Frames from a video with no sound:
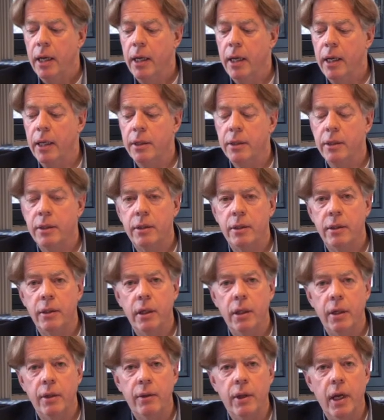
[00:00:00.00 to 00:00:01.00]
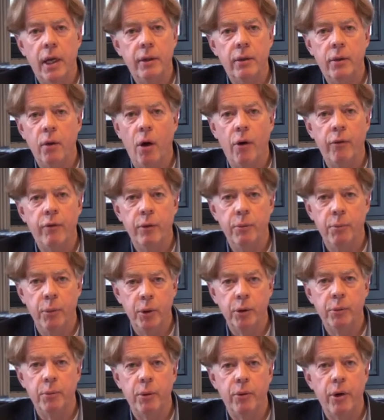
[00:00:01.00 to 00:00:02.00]
is that often
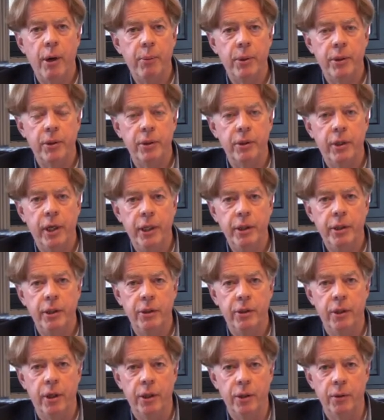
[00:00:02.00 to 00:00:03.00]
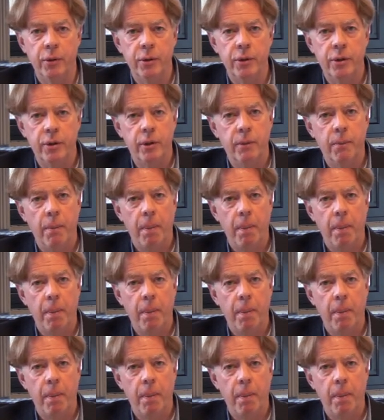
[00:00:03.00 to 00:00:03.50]
multiple representations are used.